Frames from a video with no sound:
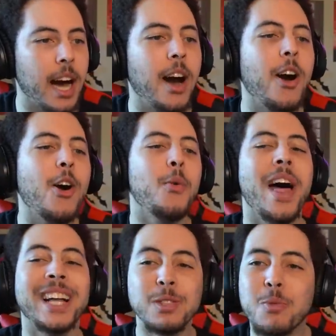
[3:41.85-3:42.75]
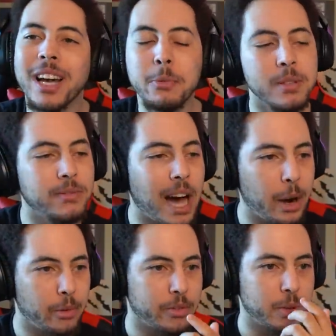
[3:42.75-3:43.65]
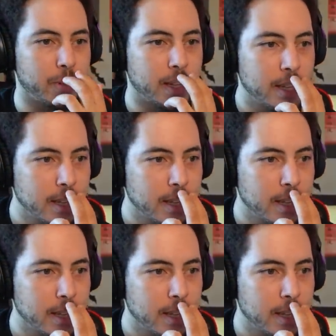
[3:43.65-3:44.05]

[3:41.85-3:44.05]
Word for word: Oh, that's why he was VOD reviewing.